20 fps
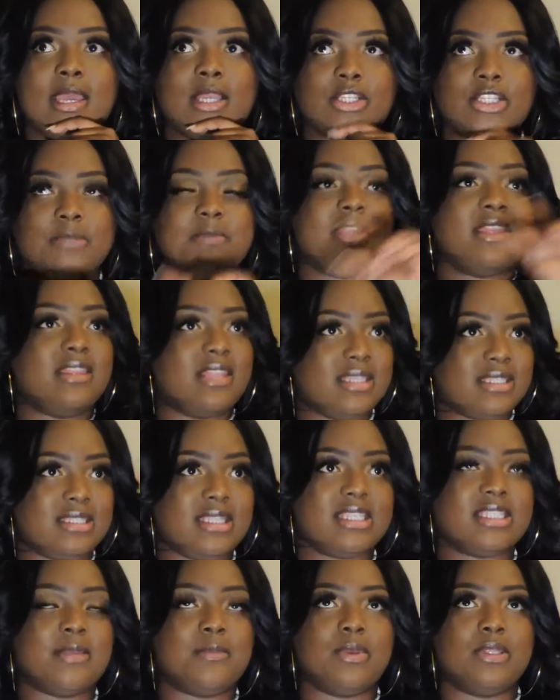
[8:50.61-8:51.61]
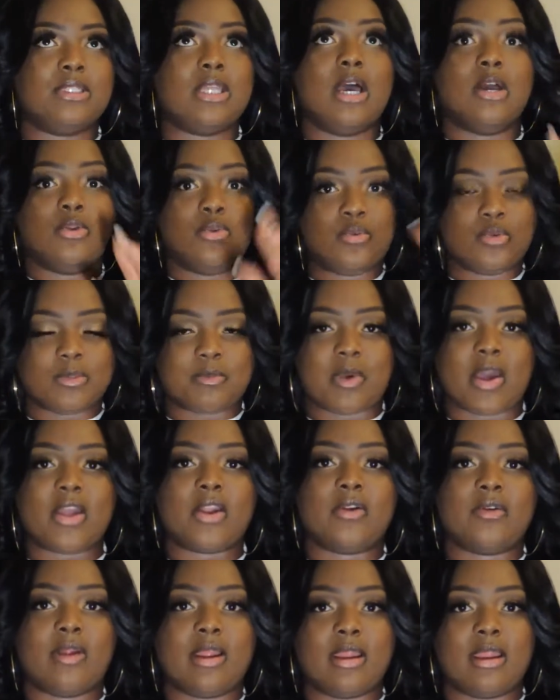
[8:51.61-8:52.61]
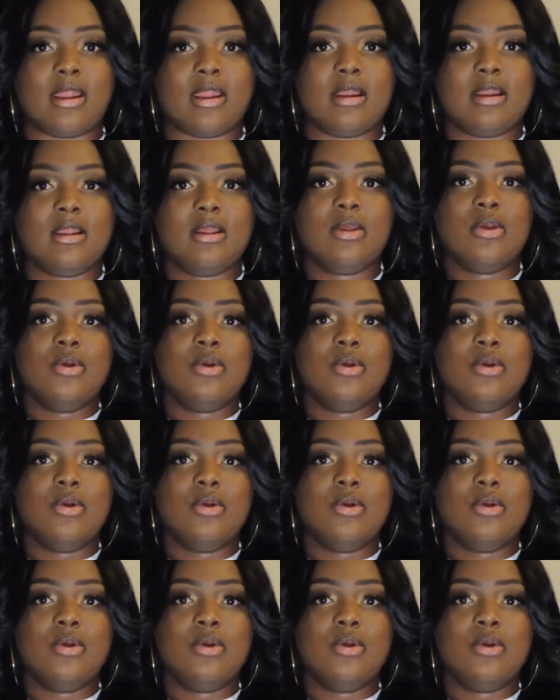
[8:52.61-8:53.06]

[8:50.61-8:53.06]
It should be this needs to be done. Who's better at it?